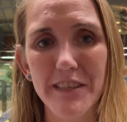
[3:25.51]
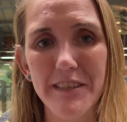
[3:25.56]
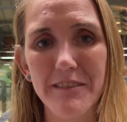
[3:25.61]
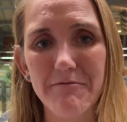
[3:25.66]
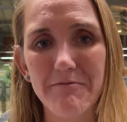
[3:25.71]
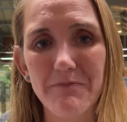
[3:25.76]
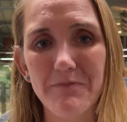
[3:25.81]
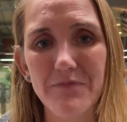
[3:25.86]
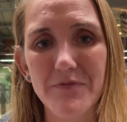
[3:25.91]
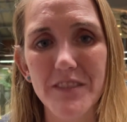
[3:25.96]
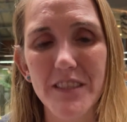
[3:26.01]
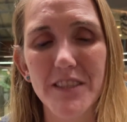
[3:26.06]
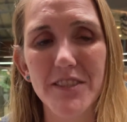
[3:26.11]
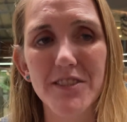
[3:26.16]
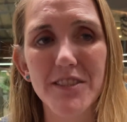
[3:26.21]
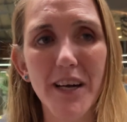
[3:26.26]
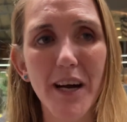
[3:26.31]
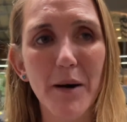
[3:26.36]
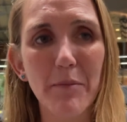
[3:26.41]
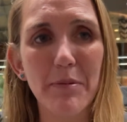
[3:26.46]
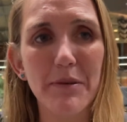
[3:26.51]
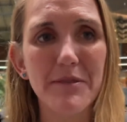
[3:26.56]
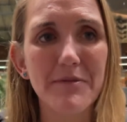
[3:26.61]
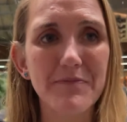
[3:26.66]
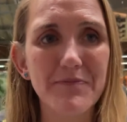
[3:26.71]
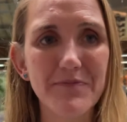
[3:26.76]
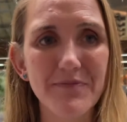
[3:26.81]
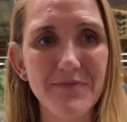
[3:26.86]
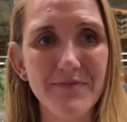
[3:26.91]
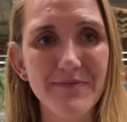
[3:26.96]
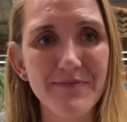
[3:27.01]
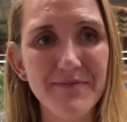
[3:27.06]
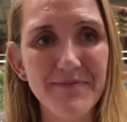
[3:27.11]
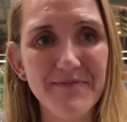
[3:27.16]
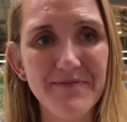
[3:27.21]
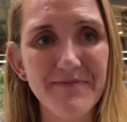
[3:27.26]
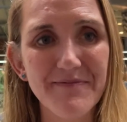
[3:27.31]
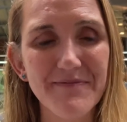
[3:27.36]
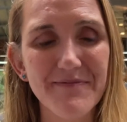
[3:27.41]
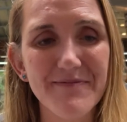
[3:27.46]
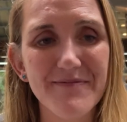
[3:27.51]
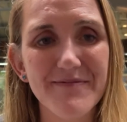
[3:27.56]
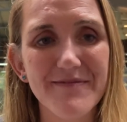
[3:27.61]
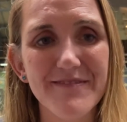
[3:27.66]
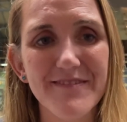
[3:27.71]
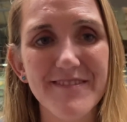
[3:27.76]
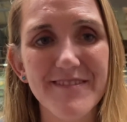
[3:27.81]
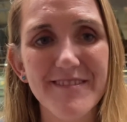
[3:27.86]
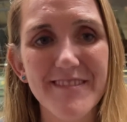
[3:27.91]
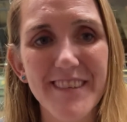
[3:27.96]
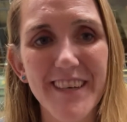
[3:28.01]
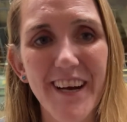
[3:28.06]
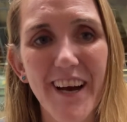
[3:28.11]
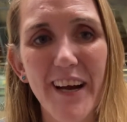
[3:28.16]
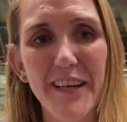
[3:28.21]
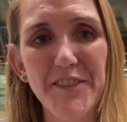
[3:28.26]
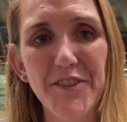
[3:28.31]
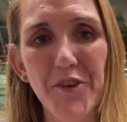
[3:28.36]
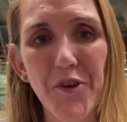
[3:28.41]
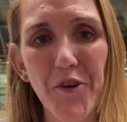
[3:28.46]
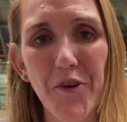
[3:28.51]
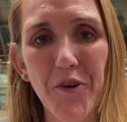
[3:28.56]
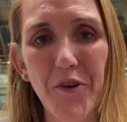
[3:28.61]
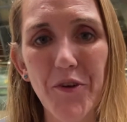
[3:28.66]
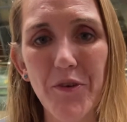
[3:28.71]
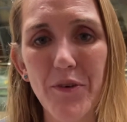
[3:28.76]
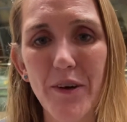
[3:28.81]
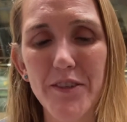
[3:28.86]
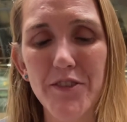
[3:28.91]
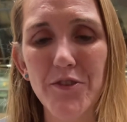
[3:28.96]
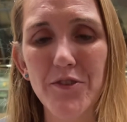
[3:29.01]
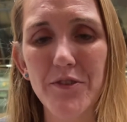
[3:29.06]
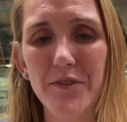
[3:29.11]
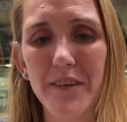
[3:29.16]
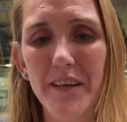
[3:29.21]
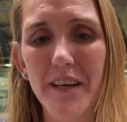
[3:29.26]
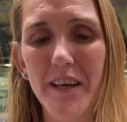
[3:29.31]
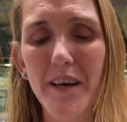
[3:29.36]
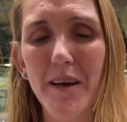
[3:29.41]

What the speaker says: No, that's true. If you're new to the channel, Siobhan does content about blind things.